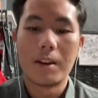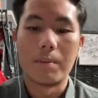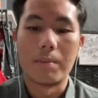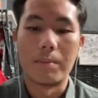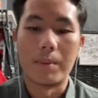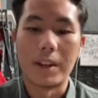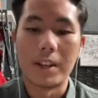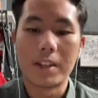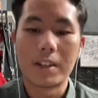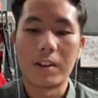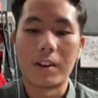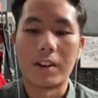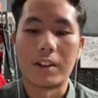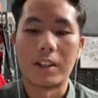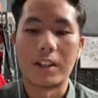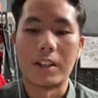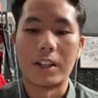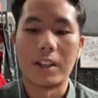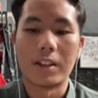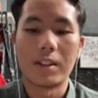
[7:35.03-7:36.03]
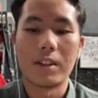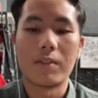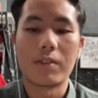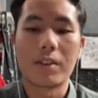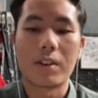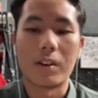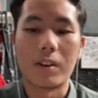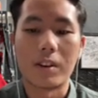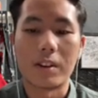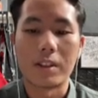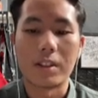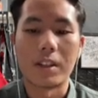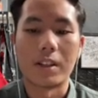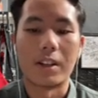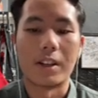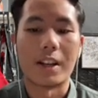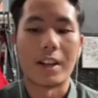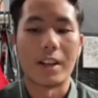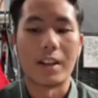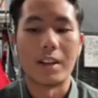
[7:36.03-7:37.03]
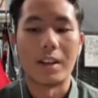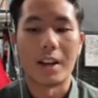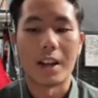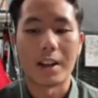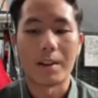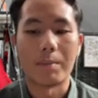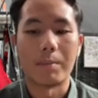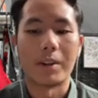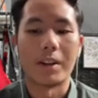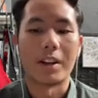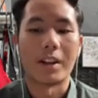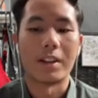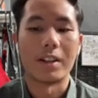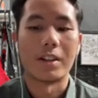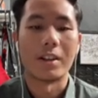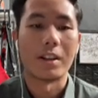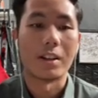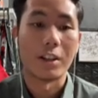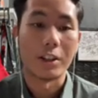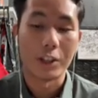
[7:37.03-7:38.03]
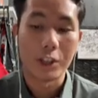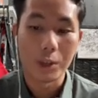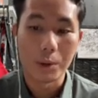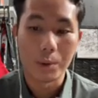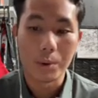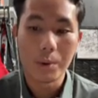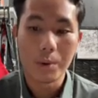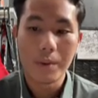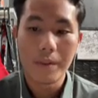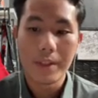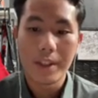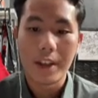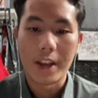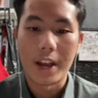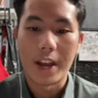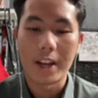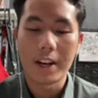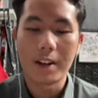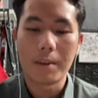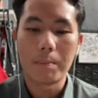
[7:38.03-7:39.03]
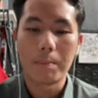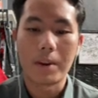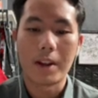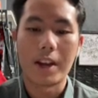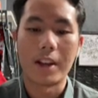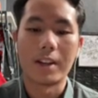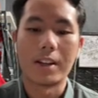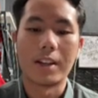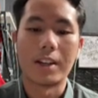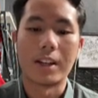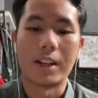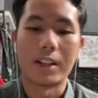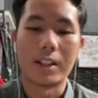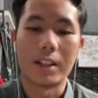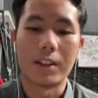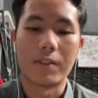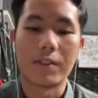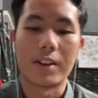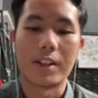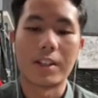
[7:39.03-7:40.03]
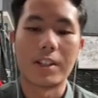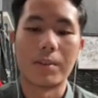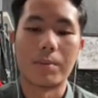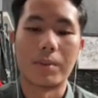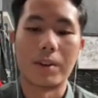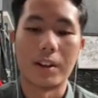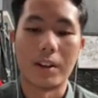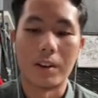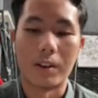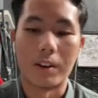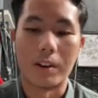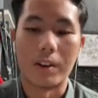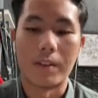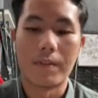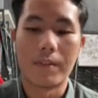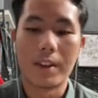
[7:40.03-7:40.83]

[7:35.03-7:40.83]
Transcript: based on the Native Courts Enactment 1992 and applied the native customary law.